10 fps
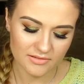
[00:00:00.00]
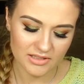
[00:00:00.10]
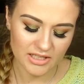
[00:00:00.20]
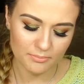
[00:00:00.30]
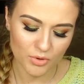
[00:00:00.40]

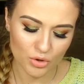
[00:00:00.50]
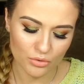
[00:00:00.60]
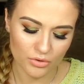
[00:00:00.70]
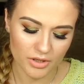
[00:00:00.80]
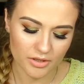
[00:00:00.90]

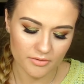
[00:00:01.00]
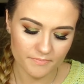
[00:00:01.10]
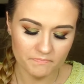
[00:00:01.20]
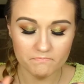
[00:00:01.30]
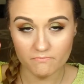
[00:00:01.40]
Demure,
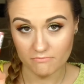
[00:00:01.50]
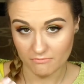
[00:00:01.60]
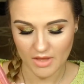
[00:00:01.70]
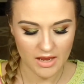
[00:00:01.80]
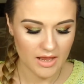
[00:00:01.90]

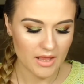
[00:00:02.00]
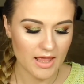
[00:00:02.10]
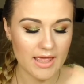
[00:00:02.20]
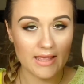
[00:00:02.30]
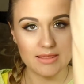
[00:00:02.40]

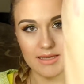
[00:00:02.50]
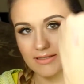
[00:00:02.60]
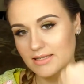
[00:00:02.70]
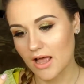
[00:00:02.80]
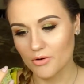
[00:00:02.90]
and
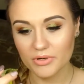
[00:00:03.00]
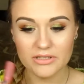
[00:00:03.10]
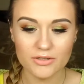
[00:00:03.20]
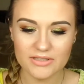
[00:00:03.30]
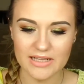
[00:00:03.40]
that's how
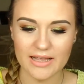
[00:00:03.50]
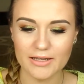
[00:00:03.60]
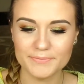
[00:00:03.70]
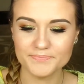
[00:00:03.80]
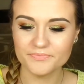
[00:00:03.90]
it looks
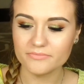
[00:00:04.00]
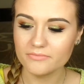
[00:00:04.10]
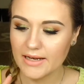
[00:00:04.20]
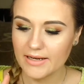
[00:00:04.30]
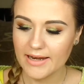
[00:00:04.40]
like.
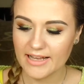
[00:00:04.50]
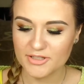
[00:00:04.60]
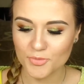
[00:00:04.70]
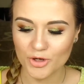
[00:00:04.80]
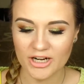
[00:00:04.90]

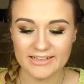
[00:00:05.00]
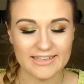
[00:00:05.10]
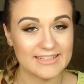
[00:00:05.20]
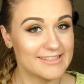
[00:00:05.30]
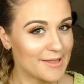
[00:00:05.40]
Next
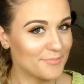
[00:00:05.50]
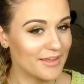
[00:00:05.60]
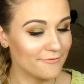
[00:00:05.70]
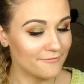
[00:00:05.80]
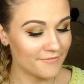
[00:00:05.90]
product, and
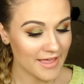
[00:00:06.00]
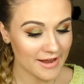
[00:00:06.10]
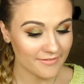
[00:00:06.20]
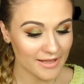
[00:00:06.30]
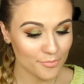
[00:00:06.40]
something
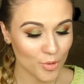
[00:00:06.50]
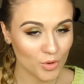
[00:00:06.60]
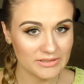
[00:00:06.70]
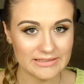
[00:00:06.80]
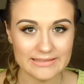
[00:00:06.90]
very
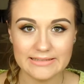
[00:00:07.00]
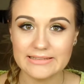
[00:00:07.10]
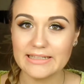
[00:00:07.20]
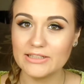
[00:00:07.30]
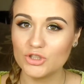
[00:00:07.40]

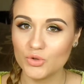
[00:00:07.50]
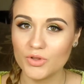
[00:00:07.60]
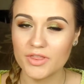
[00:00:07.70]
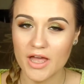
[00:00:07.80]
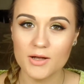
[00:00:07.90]
important in
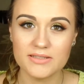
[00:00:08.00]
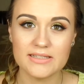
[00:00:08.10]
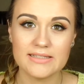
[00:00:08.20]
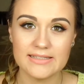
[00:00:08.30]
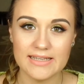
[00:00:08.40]

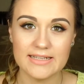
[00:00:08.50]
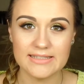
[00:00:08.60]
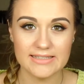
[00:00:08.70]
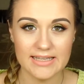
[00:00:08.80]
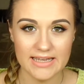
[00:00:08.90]

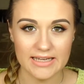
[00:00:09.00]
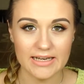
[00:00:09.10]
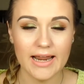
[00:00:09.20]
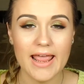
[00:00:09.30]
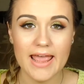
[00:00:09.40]

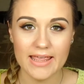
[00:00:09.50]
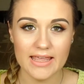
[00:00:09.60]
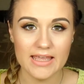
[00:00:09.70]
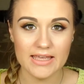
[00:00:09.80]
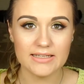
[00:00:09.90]
2016,
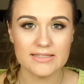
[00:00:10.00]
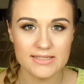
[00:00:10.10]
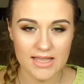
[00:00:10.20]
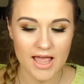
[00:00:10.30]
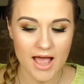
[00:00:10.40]

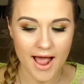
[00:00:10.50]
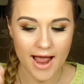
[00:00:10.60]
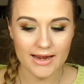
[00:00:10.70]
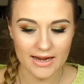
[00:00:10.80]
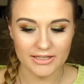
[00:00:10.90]
is
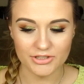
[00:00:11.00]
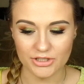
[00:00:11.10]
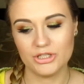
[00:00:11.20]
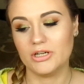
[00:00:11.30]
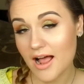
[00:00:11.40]

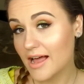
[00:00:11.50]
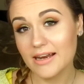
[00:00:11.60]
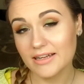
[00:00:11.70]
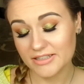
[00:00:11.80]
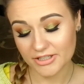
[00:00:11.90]
highlighter.
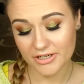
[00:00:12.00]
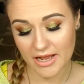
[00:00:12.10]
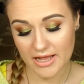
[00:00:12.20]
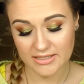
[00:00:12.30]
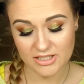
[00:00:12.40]
Highlighter
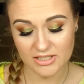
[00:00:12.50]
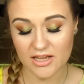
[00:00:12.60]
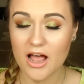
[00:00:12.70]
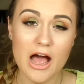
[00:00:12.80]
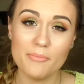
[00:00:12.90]
has
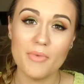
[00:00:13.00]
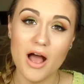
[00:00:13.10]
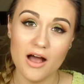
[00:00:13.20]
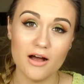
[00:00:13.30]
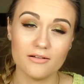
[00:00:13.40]
come
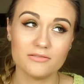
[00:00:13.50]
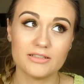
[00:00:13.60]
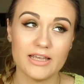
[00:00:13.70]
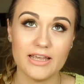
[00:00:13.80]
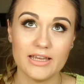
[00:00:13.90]

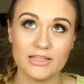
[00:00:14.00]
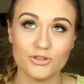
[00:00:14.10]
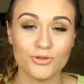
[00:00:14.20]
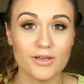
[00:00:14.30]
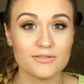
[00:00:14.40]
out in
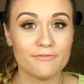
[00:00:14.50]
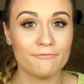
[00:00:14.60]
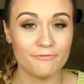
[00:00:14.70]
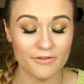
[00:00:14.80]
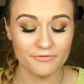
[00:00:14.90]

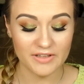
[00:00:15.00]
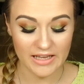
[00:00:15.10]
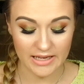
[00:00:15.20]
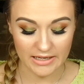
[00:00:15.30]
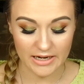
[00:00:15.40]

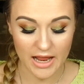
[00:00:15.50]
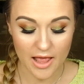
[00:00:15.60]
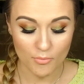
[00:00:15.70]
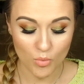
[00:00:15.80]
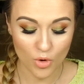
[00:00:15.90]
2015
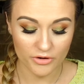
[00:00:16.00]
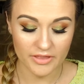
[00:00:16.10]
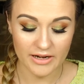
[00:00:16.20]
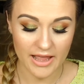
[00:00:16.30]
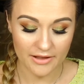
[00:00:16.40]
more
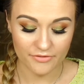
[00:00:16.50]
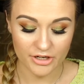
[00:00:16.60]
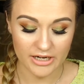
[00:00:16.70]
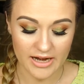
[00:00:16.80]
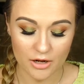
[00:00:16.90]
than
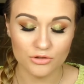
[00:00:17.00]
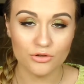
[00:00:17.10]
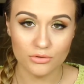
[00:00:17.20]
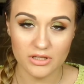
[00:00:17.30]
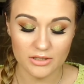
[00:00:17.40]
ever, and now
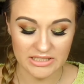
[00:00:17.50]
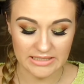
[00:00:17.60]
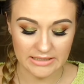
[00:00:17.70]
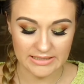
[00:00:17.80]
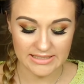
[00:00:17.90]

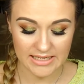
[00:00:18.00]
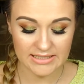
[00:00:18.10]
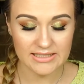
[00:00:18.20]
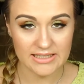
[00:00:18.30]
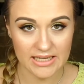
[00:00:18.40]

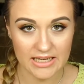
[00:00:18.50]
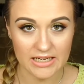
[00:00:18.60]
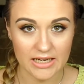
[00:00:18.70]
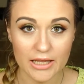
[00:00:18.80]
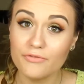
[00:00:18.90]

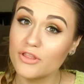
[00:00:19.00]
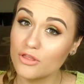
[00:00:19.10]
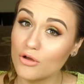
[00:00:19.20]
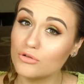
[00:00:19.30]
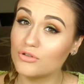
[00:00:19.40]
2016, even
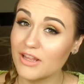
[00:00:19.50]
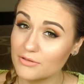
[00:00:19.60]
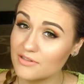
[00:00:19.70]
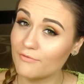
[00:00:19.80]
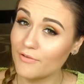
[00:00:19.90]
though
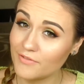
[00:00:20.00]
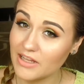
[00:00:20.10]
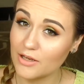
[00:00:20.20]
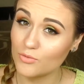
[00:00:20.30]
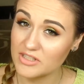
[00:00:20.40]

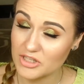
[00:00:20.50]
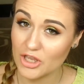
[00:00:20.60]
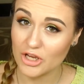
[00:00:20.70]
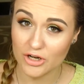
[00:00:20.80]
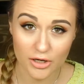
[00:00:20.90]
2015 was the
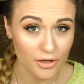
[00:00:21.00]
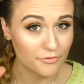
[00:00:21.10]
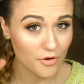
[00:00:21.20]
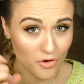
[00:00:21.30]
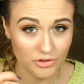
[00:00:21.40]
year
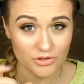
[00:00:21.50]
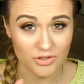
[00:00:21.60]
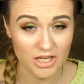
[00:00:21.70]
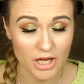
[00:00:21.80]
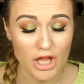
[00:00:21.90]
of
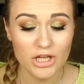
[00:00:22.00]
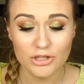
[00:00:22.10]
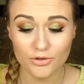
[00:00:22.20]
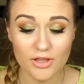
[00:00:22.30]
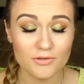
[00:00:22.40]
contouring,
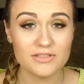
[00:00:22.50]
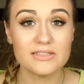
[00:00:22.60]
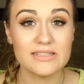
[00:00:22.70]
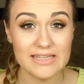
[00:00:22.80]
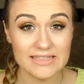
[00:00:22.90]

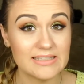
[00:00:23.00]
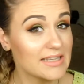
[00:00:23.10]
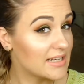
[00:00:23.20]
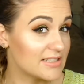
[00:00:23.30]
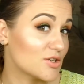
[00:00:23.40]

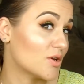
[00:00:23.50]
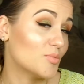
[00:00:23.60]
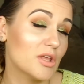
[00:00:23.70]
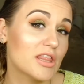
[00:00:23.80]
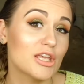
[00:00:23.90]
2016 is gonna
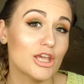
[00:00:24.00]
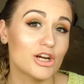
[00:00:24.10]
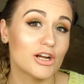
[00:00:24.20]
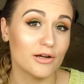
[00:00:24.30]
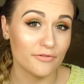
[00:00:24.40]
be the
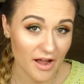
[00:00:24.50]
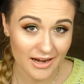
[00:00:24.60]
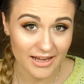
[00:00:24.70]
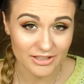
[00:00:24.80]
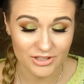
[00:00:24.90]
year of
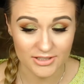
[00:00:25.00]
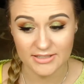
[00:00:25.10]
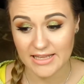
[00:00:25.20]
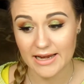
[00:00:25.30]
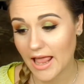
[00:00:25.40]

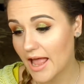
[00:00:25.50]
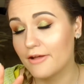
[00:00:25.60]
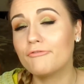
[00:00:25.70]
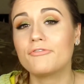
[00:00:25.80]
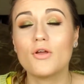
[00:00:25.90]
highlighters, and
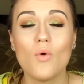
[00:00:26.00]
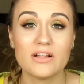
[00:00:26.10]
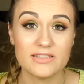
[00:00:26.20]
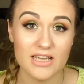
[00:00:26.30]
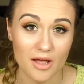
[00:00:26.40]

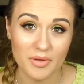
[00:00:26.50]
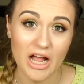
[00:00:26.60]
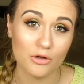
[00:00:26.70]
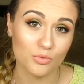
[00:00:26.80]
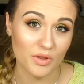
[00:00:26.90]
everyone's coming
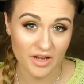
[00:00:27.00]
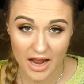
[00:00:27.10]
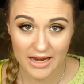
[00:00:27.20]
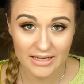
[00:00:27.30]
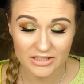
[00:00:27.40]
out with
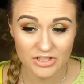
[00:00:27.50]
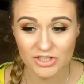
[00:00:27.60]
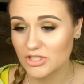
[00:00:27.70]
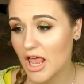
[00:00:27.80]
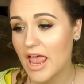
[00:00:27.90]

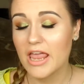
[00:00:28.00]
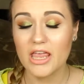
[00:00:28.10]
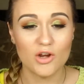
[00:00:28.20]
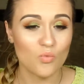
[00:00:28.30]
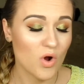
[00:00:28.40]
highlighters
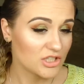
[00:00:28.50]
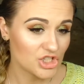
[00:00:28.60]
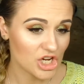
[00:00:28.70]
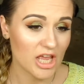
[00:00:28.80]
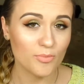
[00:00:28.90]
in one
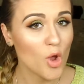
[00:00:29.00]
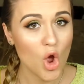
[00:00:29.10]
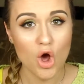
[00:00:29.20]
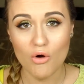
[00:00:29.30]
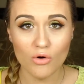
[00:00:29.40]
shape
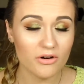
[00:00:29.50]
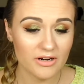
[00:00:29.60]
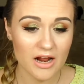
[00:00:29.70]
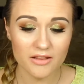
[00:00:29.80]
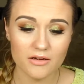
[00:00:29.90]
or
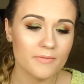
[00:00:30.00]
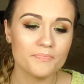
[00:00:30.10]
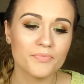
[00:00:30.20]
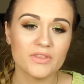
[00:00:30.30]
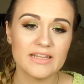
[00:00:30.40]
another.
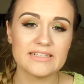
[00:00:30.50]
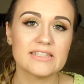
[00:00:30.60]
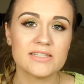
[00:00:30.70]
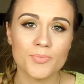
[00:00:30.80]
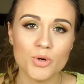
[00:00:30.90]
This
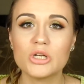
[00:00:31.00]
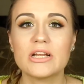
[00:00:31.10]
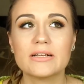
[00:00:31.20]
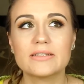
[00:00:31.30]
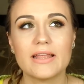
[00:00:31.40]
is a
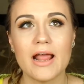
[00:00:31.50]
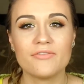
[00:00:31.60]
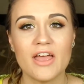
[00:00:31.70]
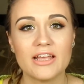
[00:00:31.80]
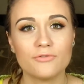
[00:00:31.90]
product that
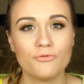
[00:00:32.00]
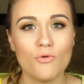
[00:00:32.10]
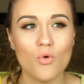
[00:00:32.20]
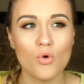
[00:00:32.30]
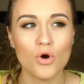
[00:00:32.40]
I've had
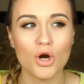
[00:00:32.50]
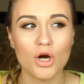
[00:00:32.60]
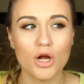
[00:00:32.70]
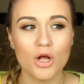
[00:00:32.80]
for